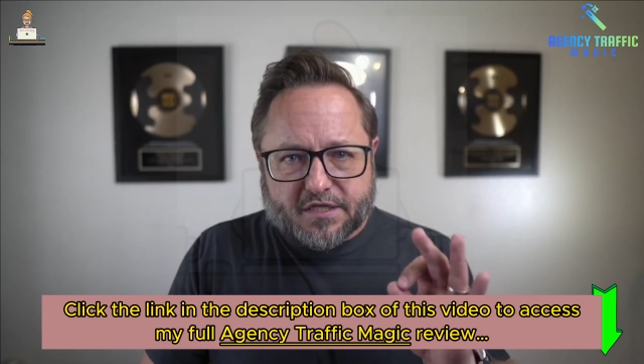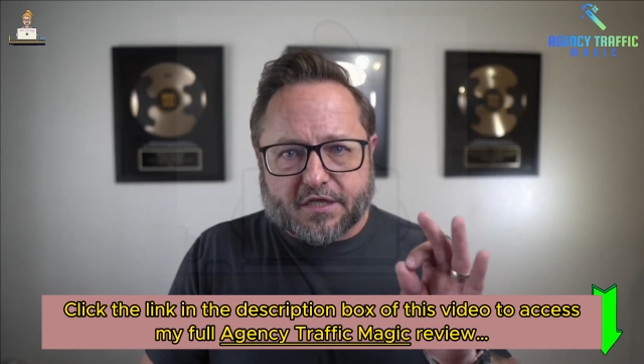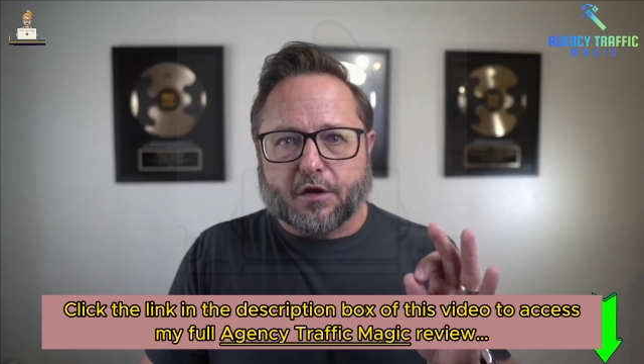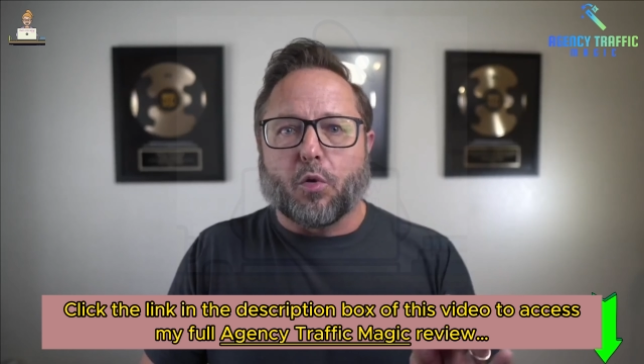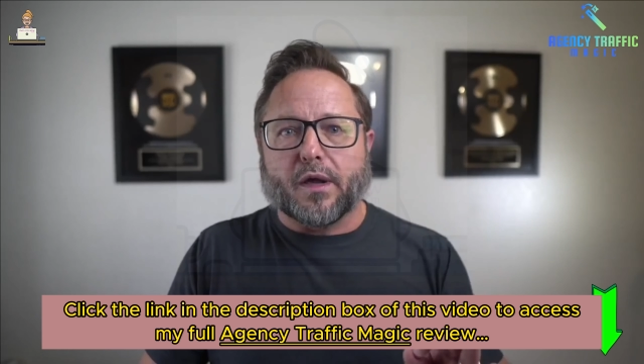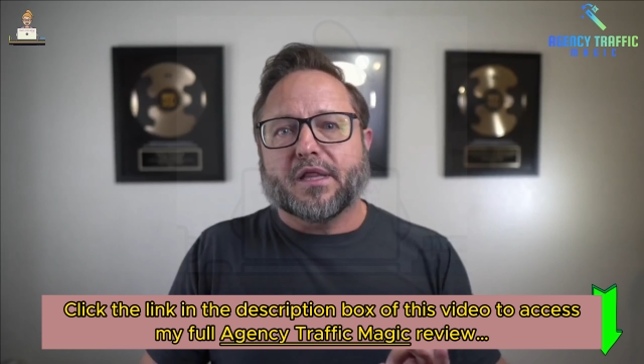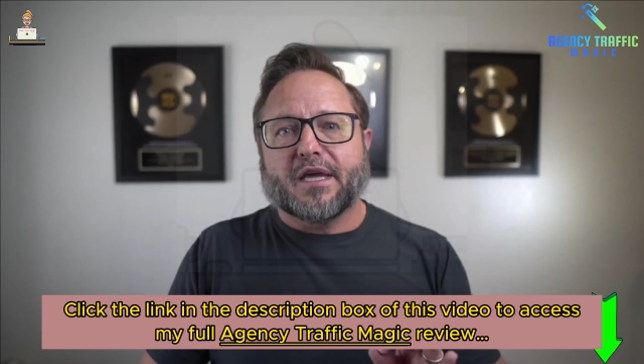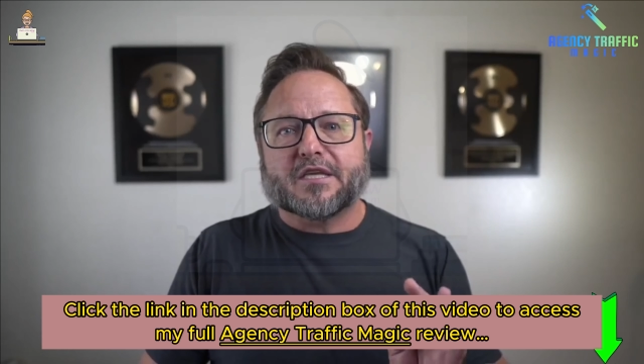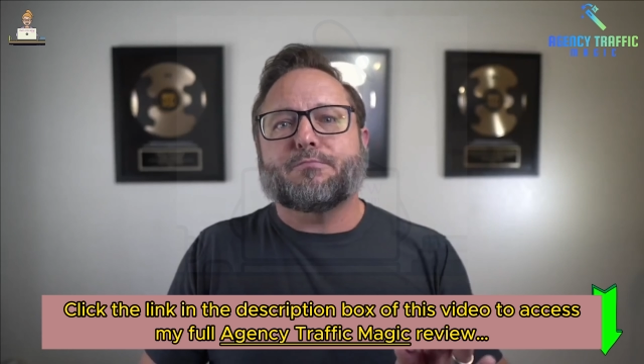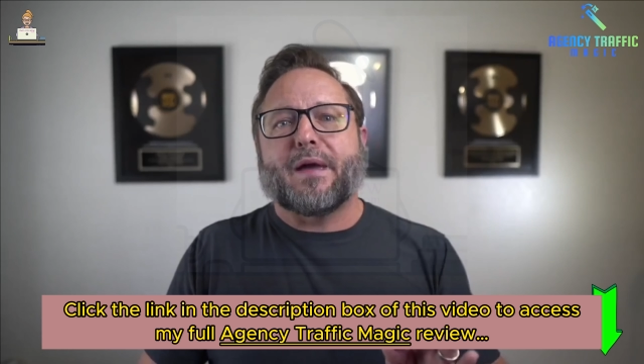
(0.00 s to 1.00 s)
to quickly
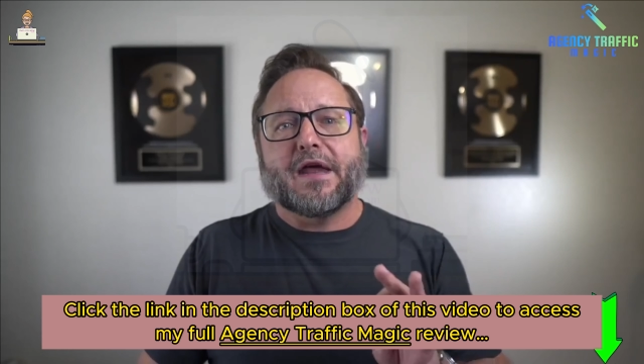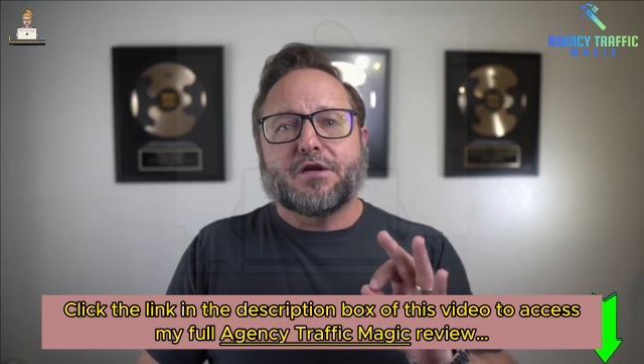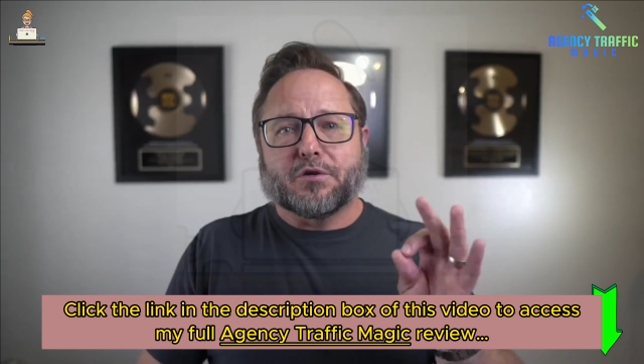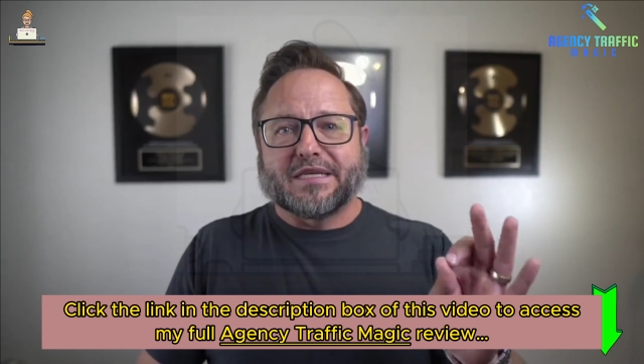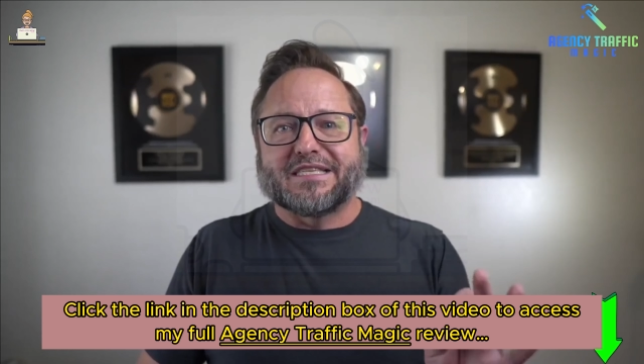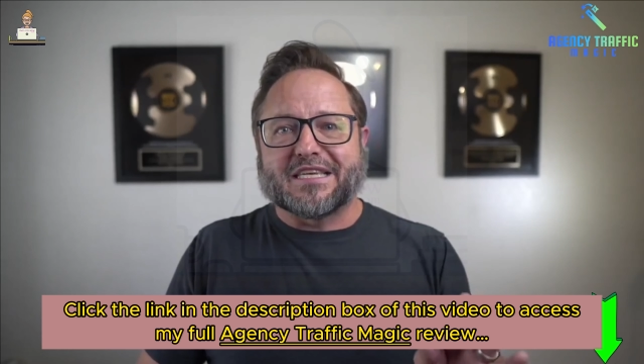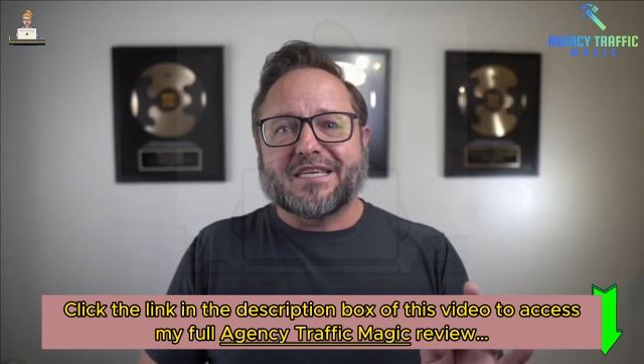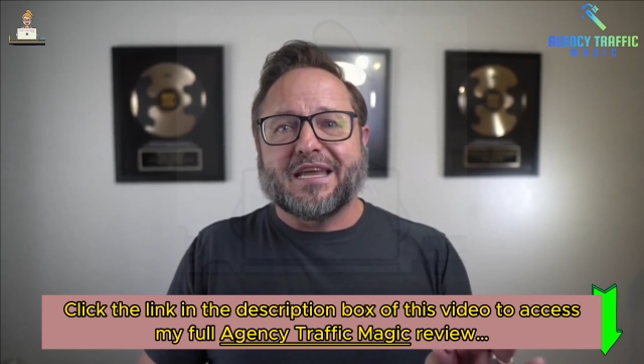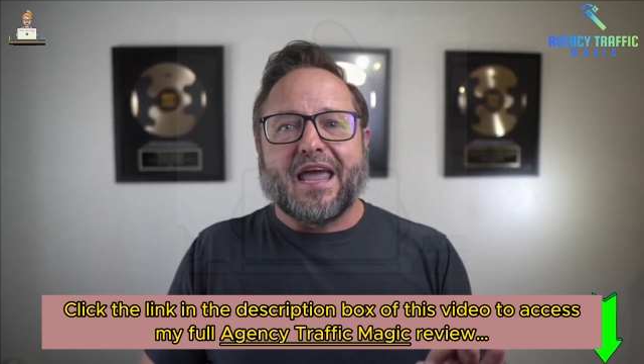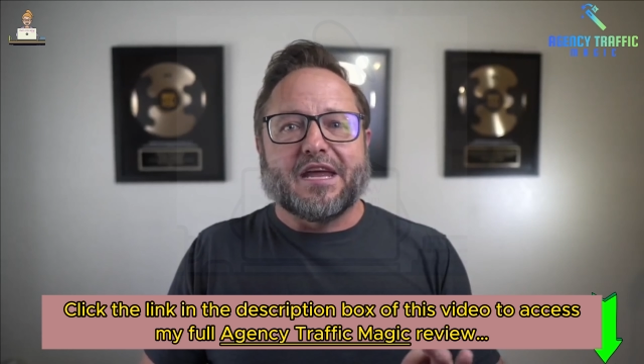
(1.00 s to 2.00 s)
expand your
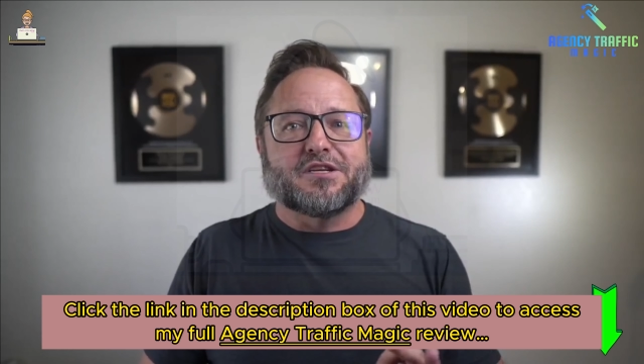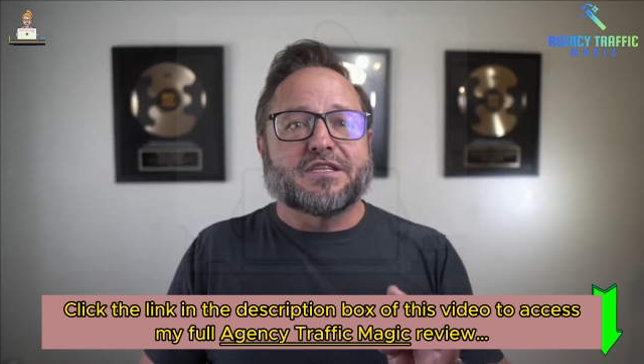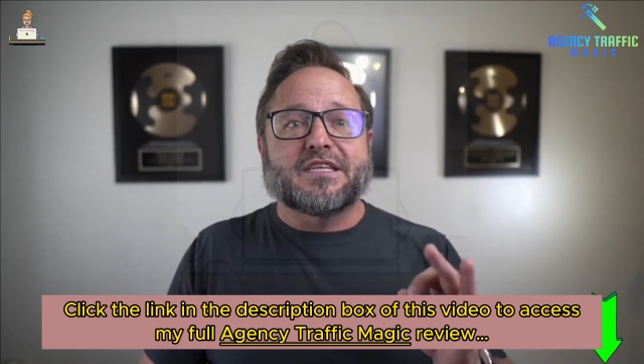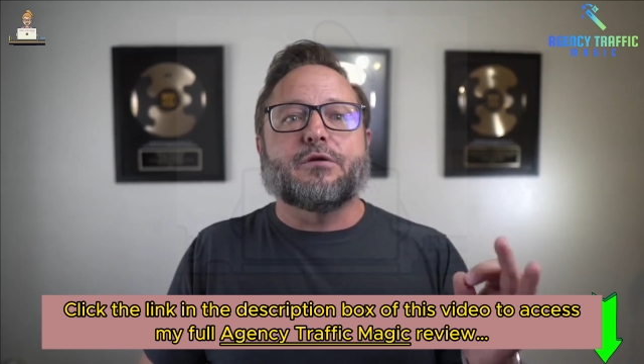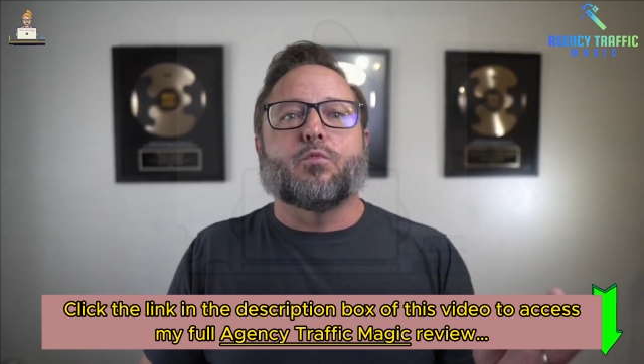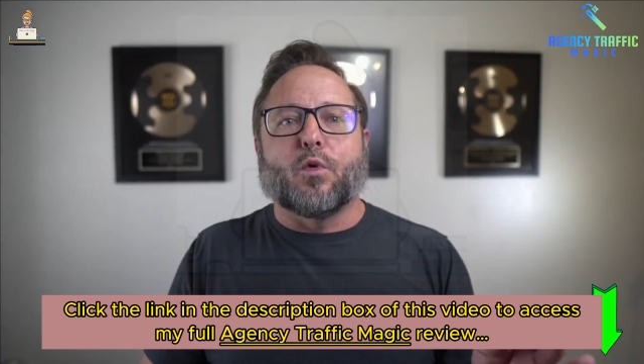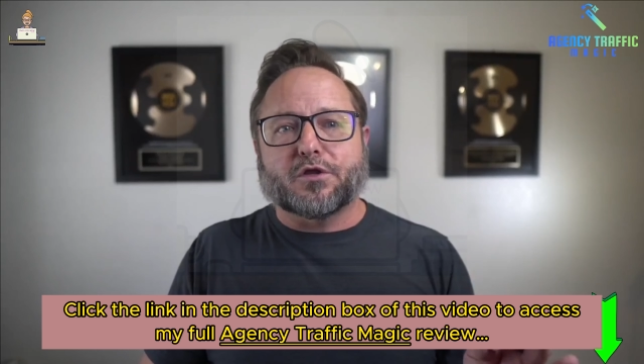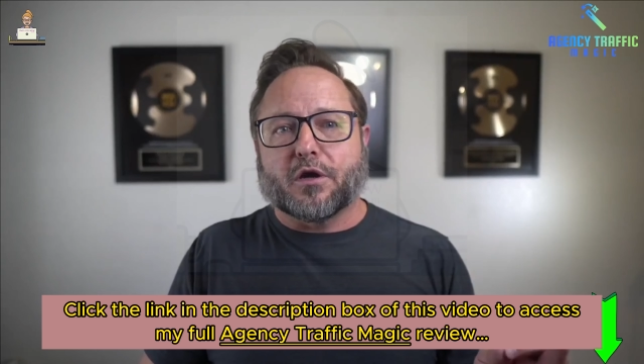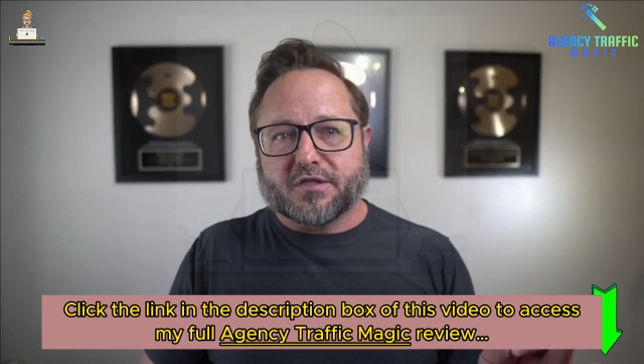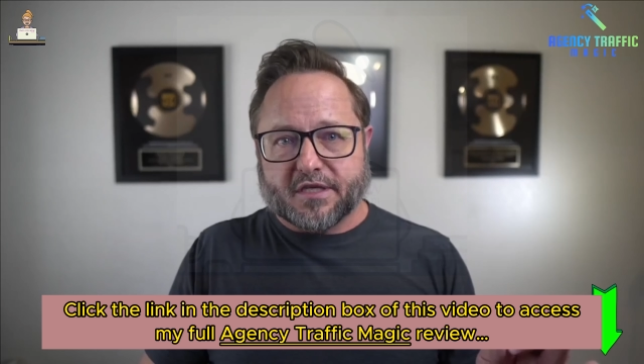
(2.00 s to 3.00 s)
existing agency with
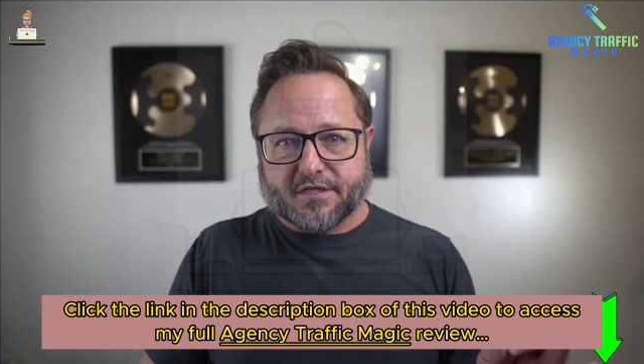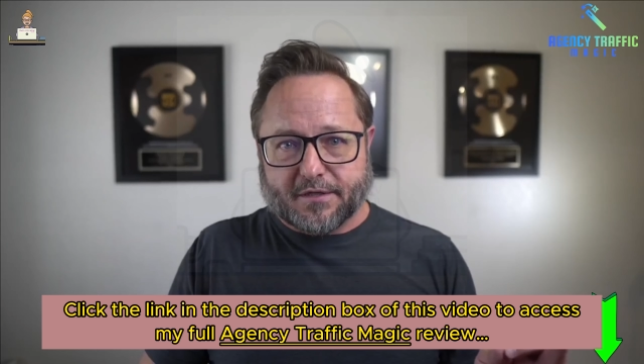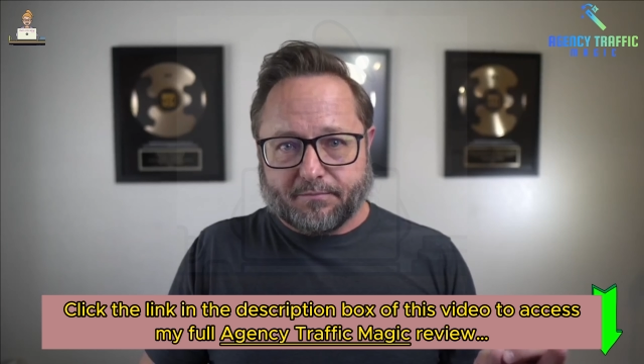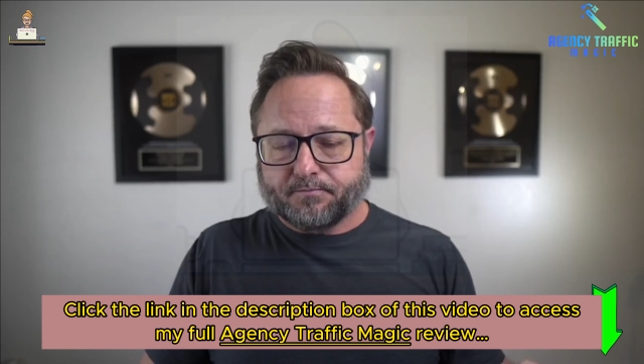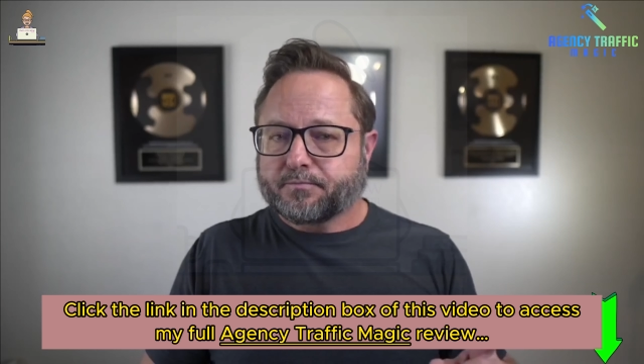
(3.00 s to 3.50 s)
our system.